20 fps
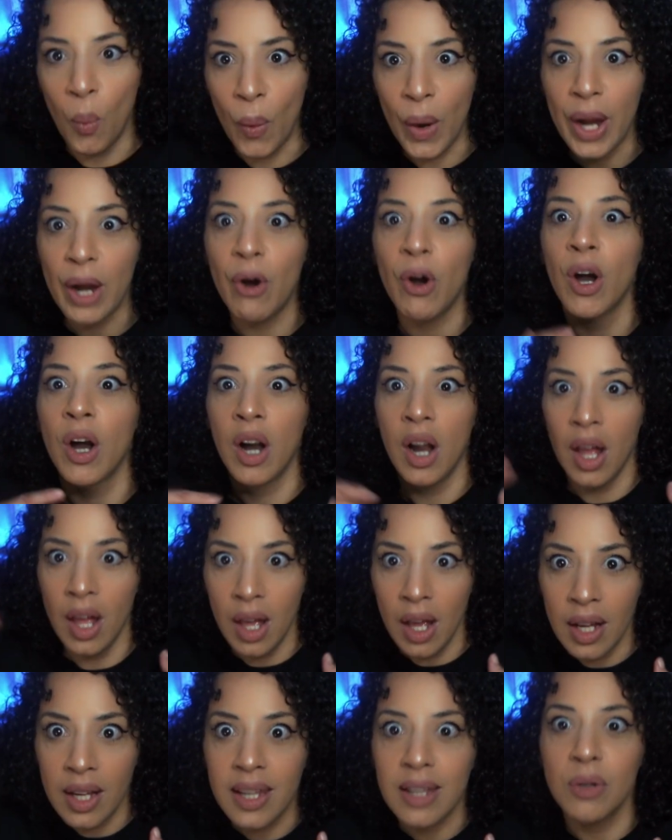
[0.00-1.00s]
where
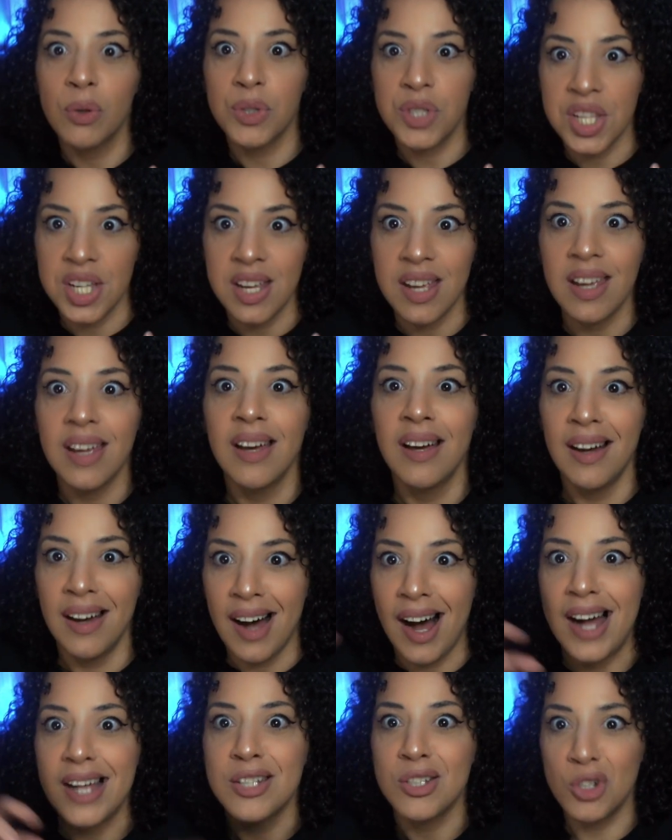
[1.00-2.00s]
guilty,
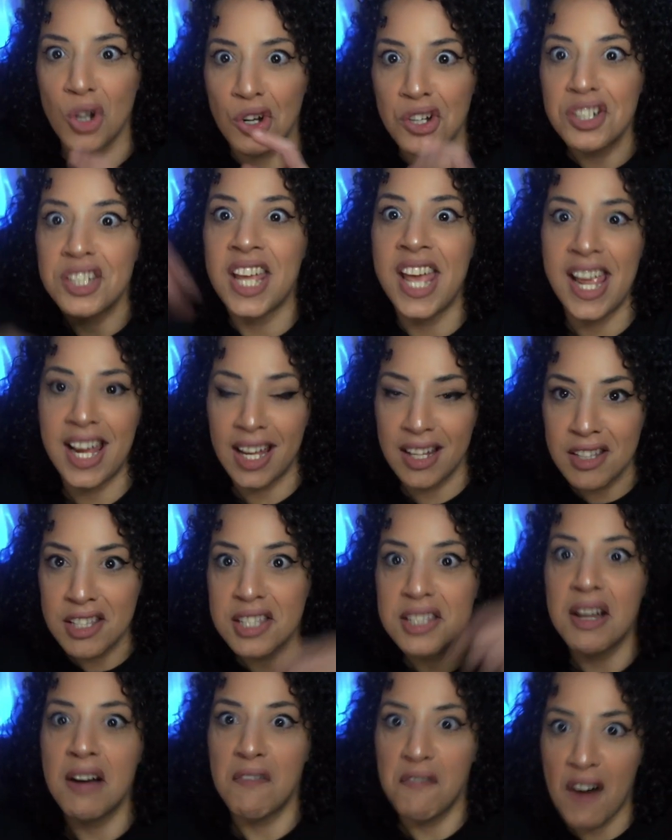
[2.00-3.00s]
I start taking
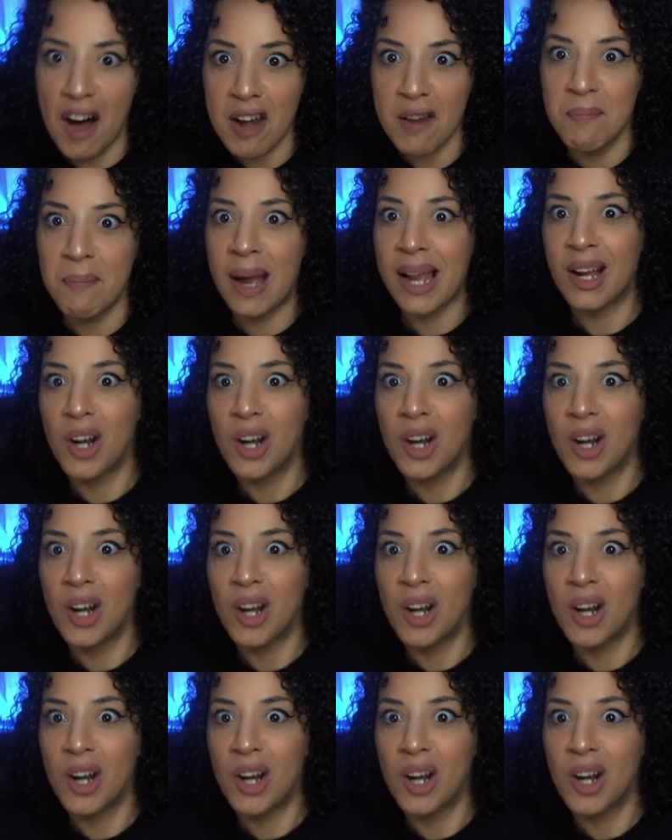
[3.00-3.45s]
stuff out of my